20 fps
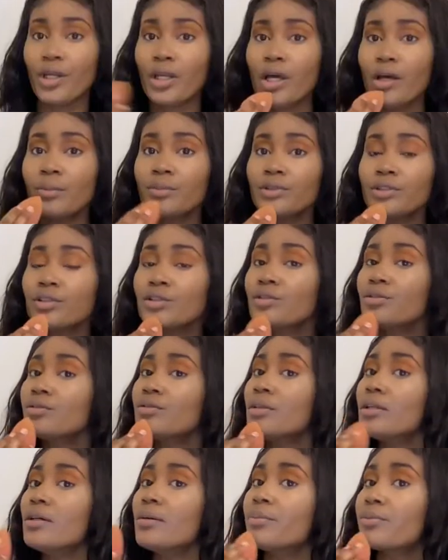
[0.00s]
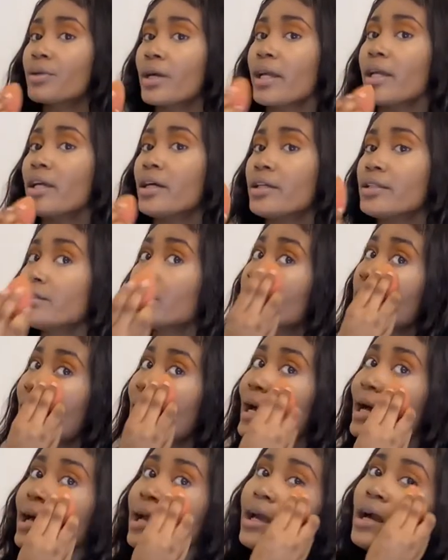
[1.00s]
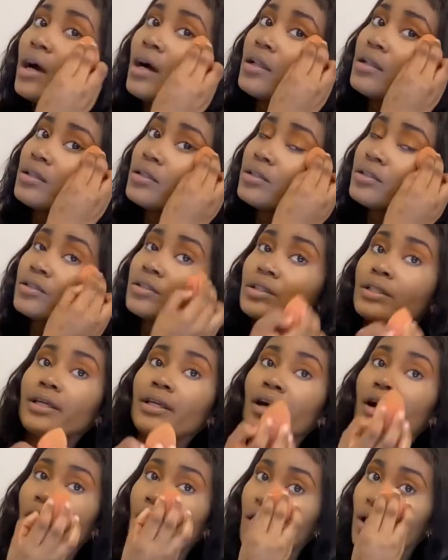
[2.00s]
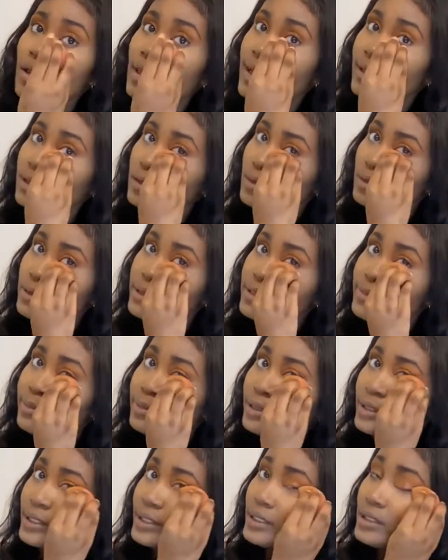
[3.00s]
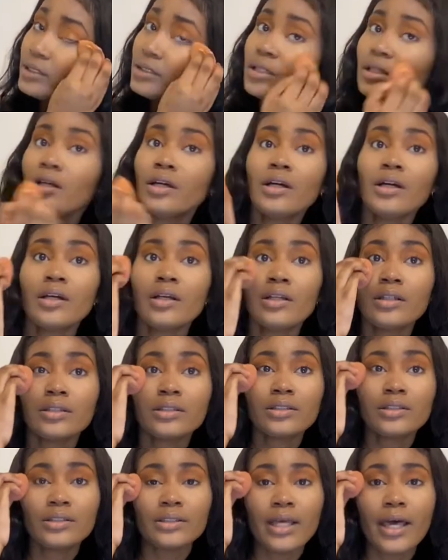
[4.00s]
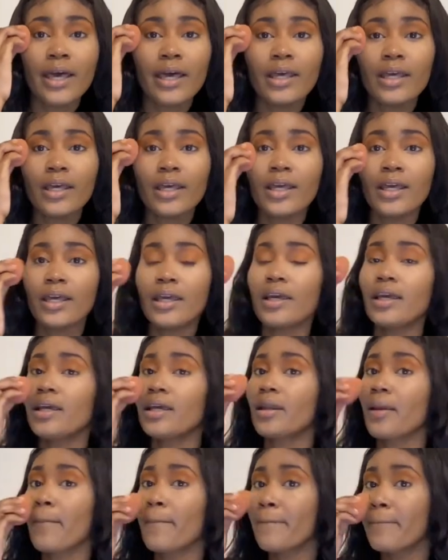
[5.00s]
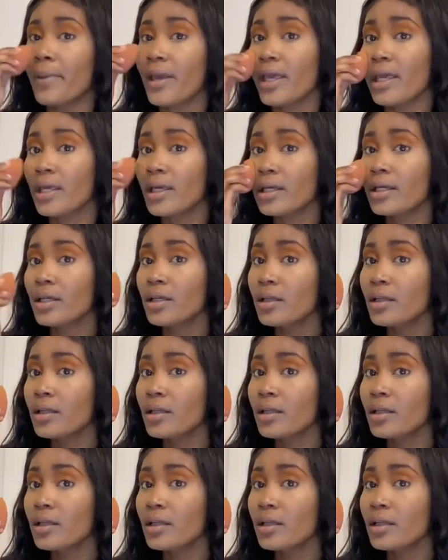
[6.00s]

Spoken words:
it comes to a bright under eye, literally all I do is blend, set, and bake.